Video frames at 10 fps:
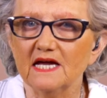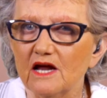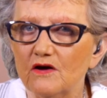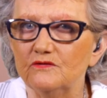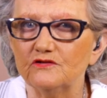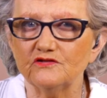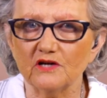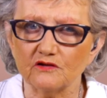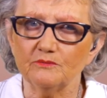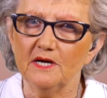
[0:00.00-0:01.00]
alone,
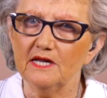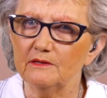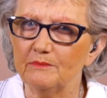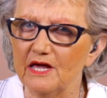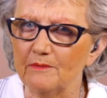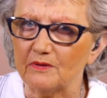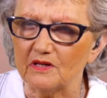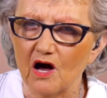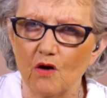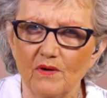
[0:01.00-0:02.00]
6 million
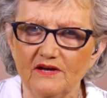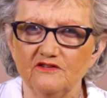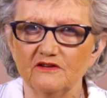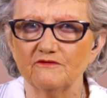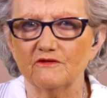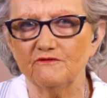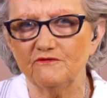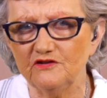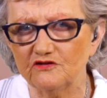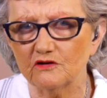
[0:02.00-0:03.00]
people are waiting for
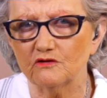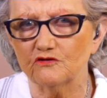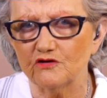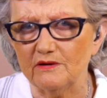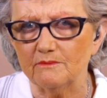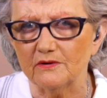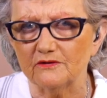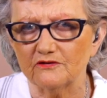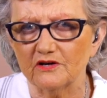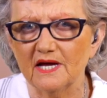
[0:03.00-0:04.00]
physical
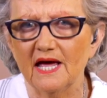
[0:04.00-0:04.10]
treatment,